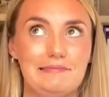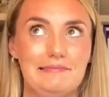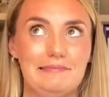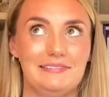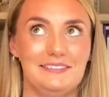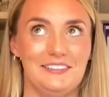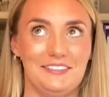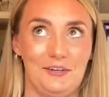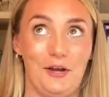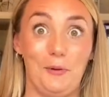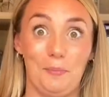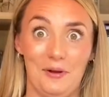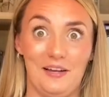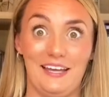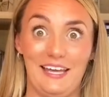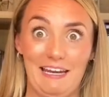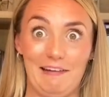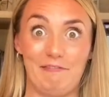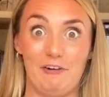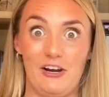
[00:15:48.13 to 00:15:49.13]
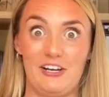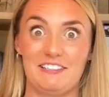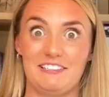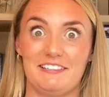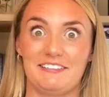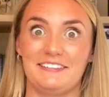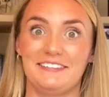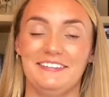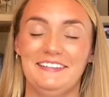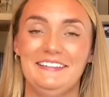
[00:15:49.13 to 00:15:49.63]
I hope I get it right.
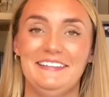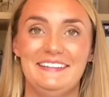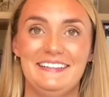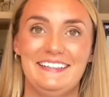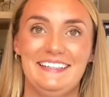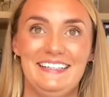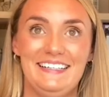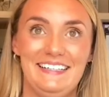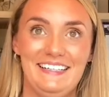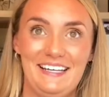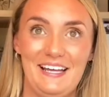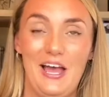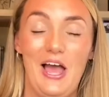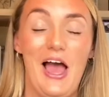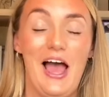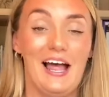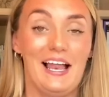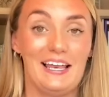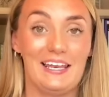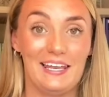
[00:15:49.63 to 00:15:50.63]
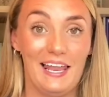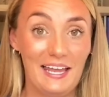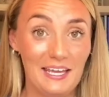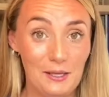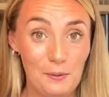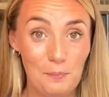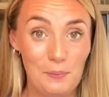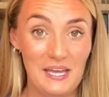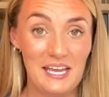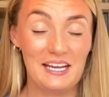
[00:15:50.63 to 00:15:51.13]
Like a
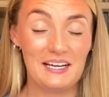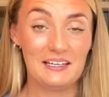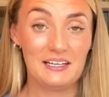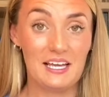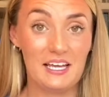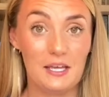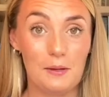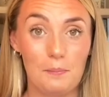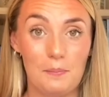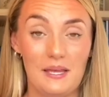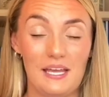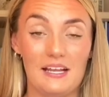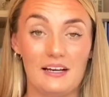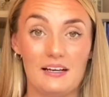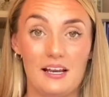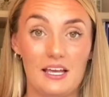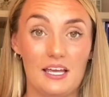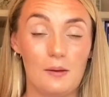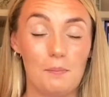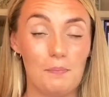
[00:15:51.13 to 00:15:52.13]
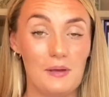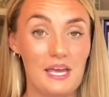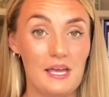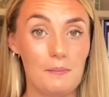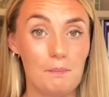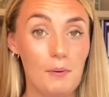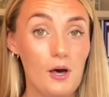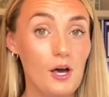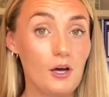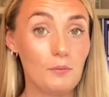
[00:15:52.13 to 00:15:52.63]
ping, like a ping, like a ping
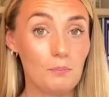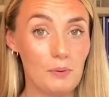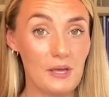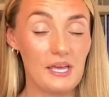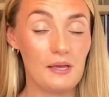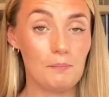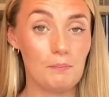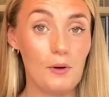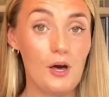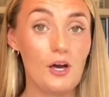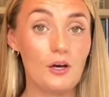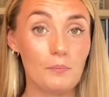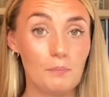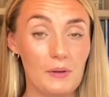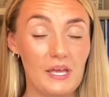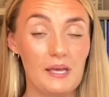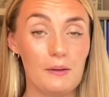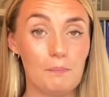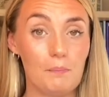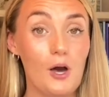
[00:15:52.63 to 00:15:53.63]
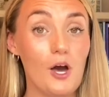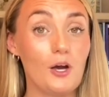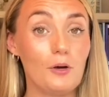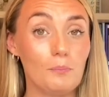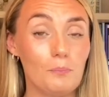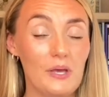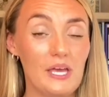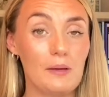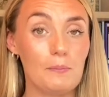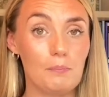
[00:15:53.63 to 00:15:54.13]
pong, ping pong, ping pong,
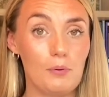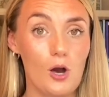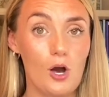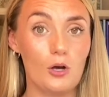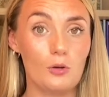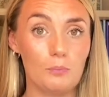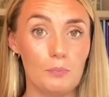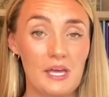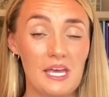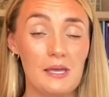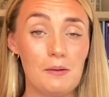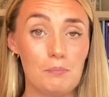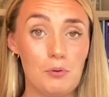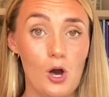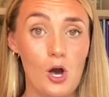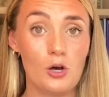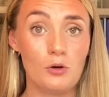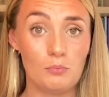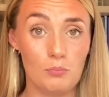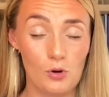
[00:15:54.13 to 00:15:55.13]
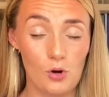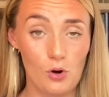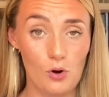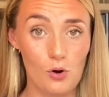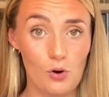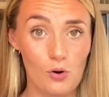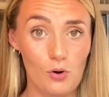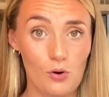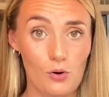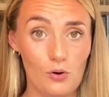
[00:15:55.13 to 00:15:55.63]
ping pong, ping pong
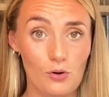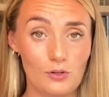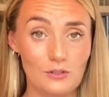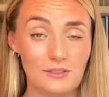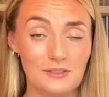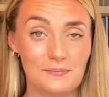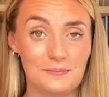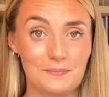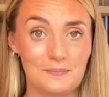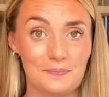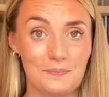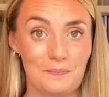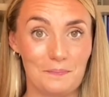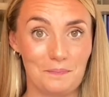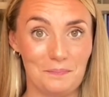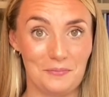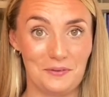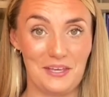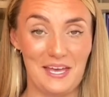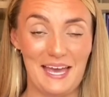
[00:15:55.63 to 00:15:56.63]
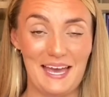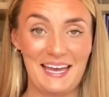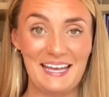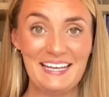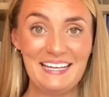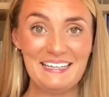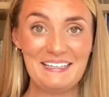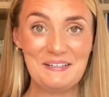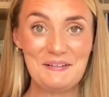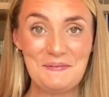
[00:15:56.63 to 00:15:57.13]
ball.
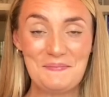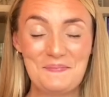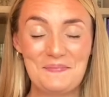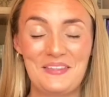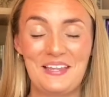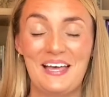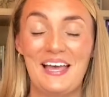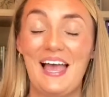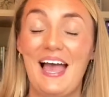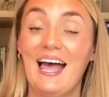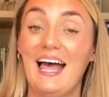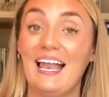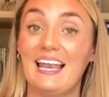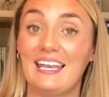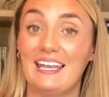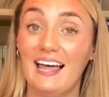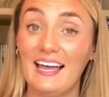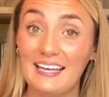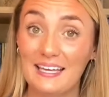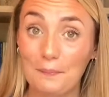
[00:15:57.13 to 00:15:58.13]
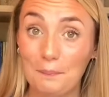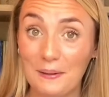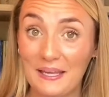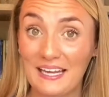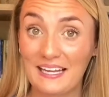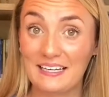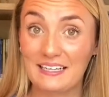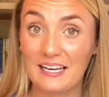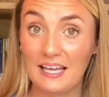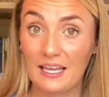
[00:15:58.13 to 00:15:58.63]
Okay? Like a
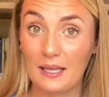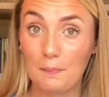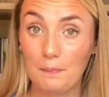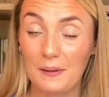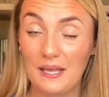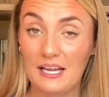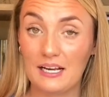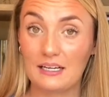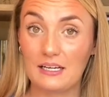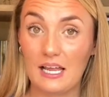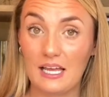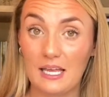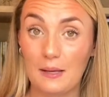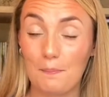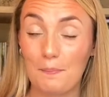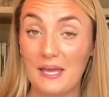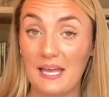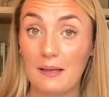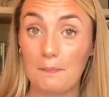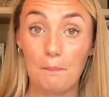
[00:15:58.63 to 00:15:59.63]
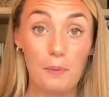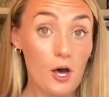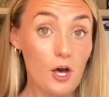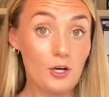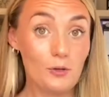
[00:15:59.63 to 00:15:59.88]
ping, like a ping, like a ping pong,